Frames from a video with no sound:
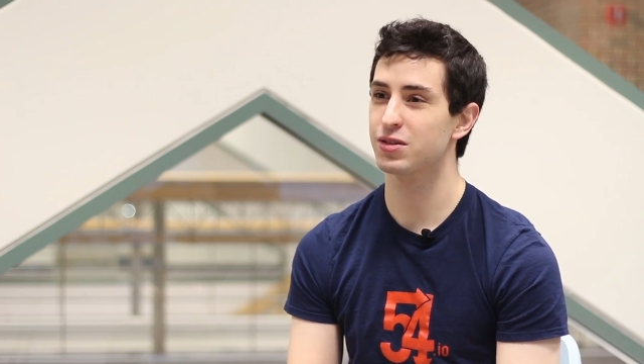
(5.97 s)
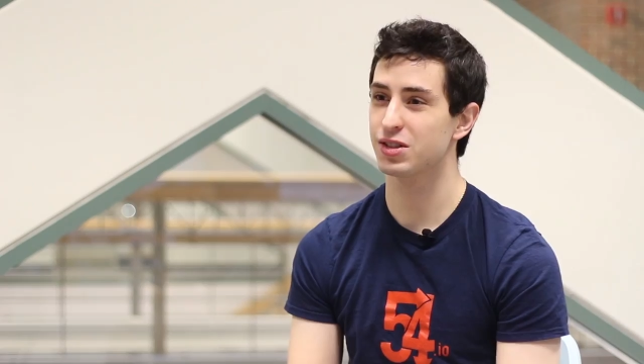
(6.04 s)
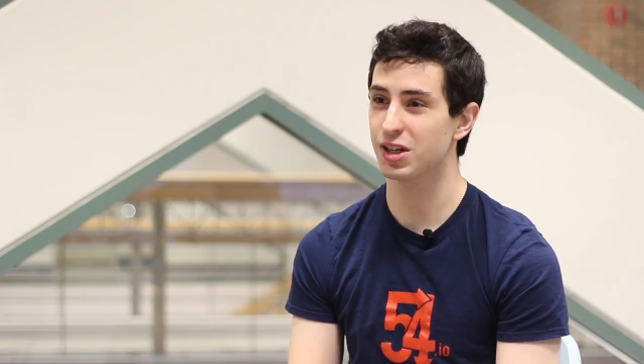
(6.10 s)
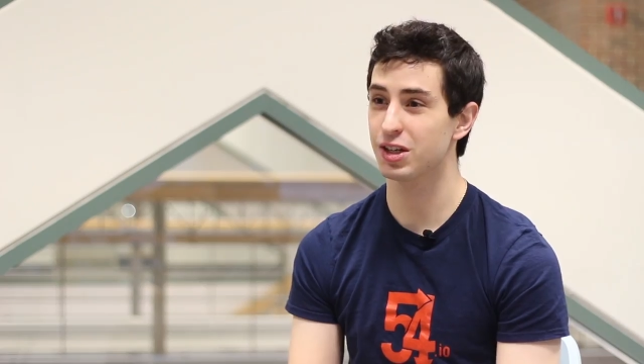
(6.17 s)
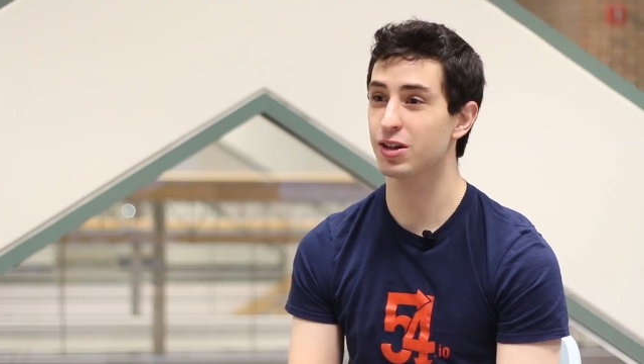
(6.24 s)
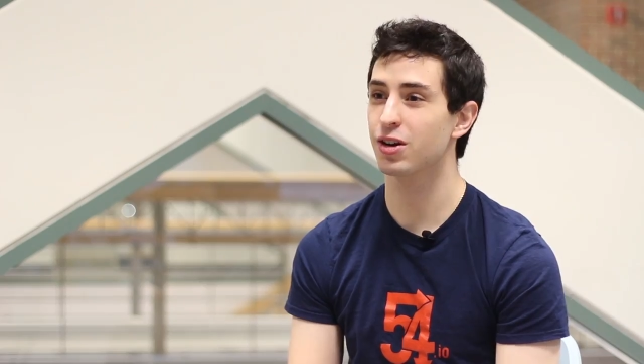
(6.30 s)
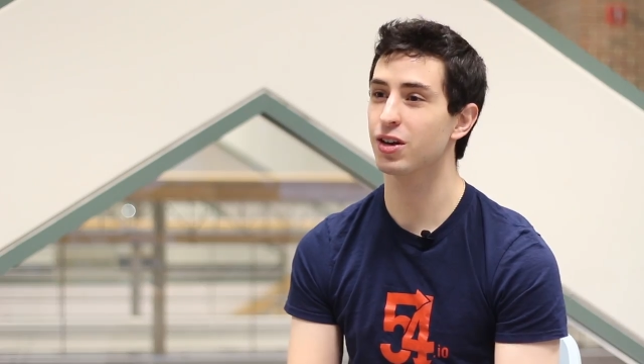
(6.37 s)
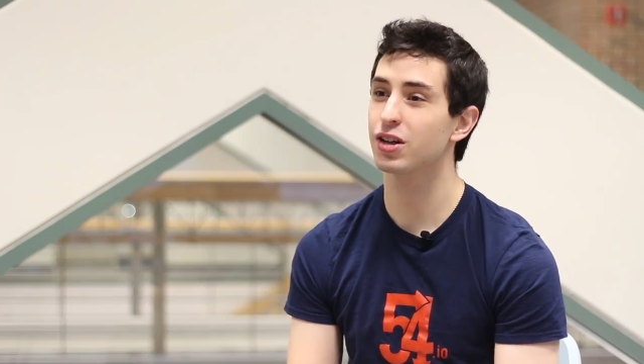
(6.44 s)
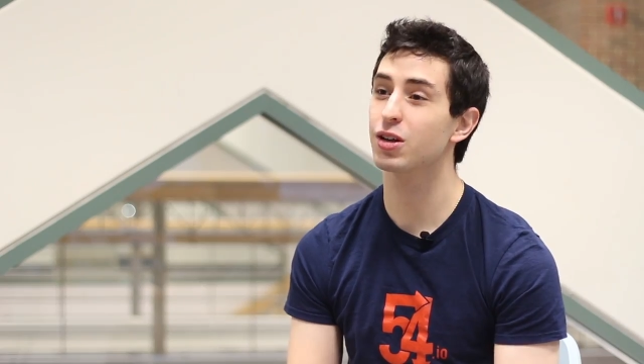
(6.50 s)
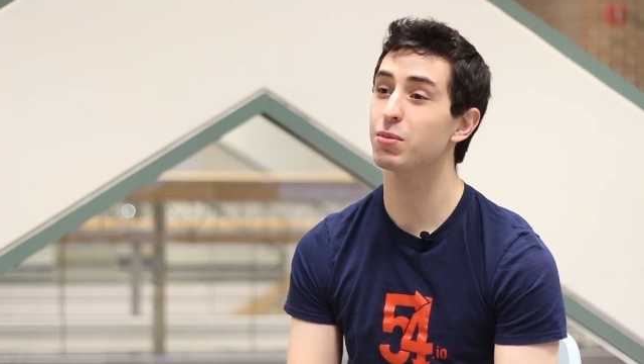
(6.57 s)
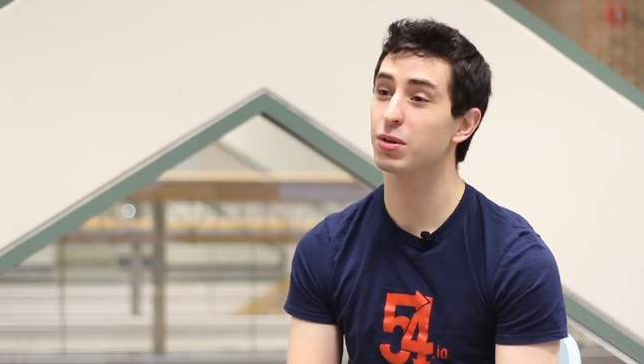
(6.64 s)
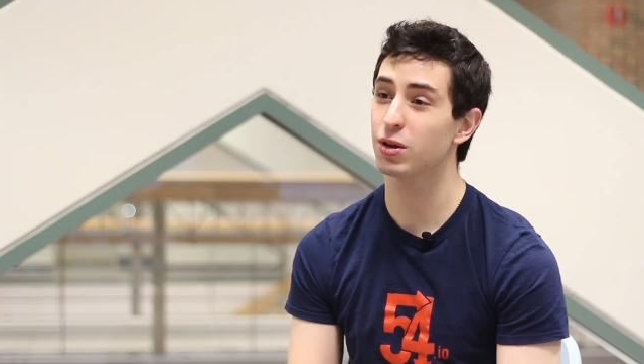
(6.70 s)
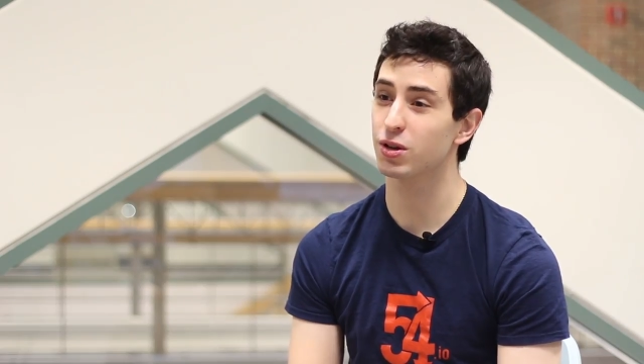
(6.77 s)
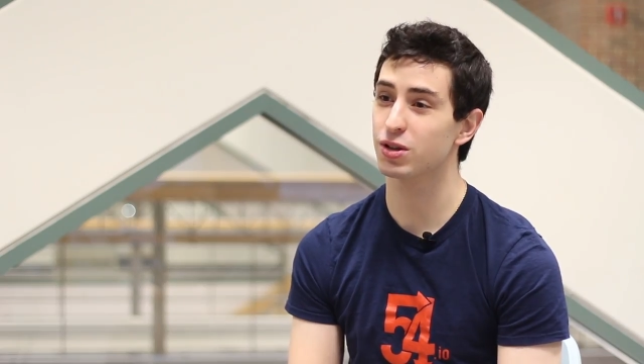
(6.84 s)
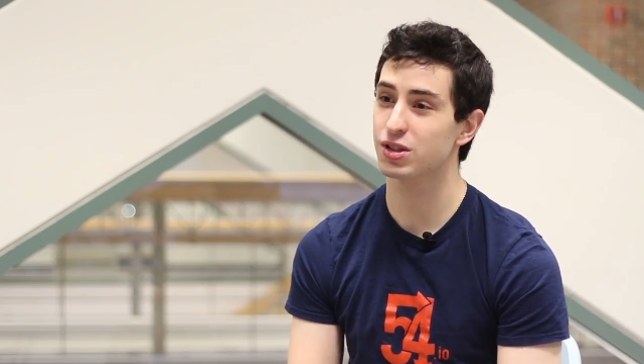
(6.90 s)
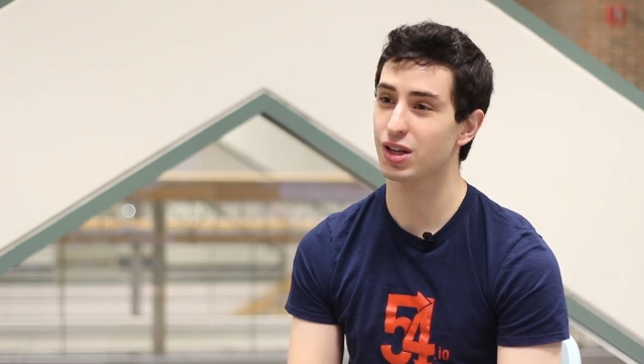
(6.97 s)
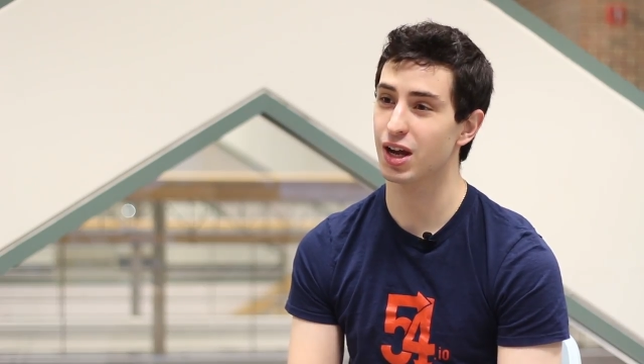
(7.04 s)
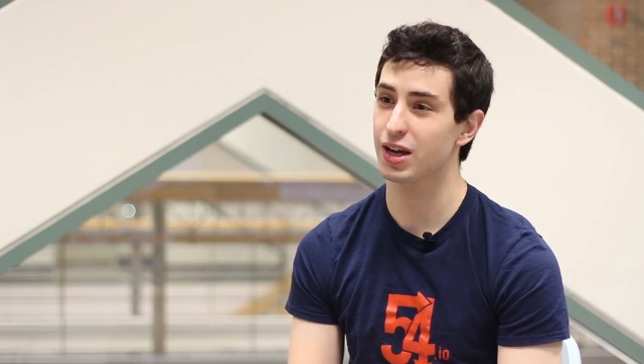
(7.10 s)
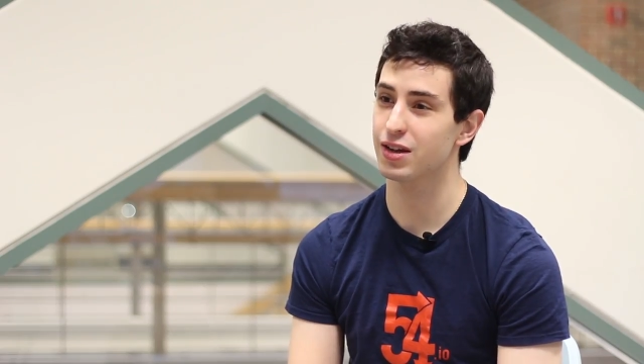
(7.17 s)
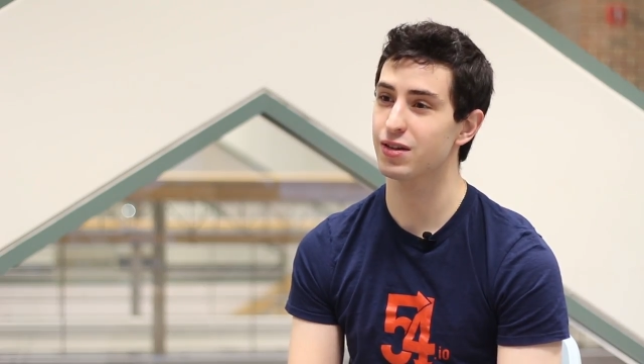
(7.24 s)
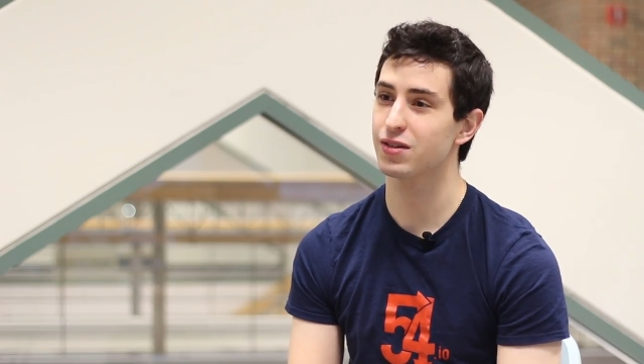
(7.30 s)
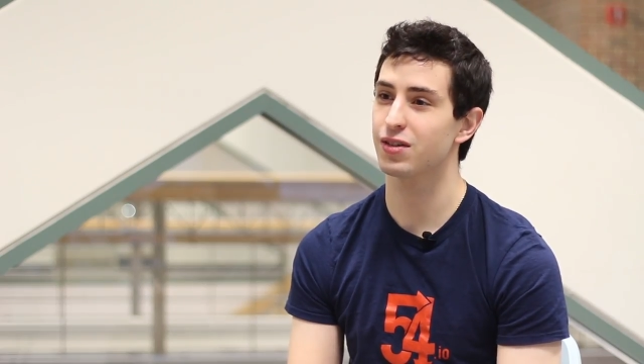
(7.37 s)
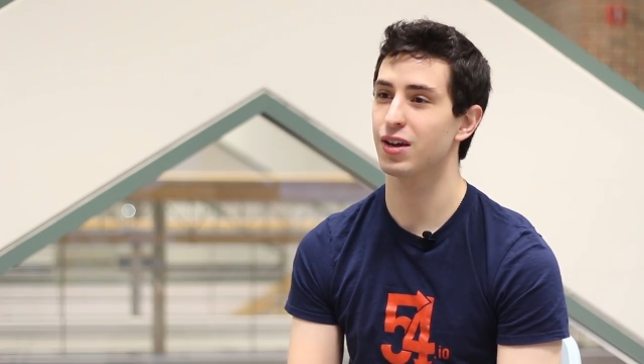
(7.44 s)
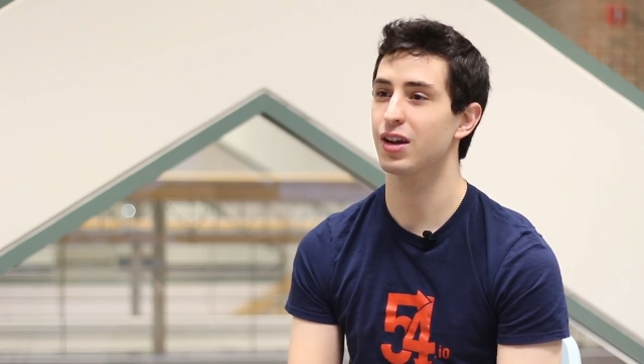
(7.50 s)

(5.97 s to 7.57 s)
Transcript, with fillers: senior in computer science